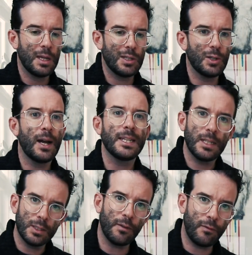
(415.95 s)
So a
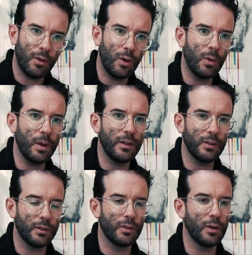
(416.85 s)
sense of flow is
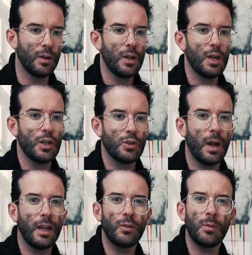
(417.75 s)
also
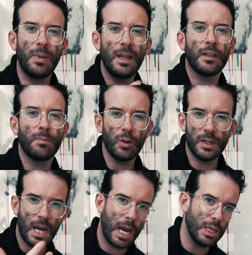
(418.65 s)
trying to be
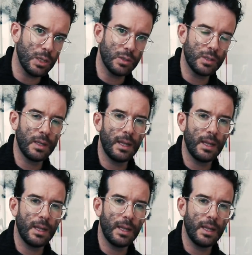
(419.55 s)
spontaneous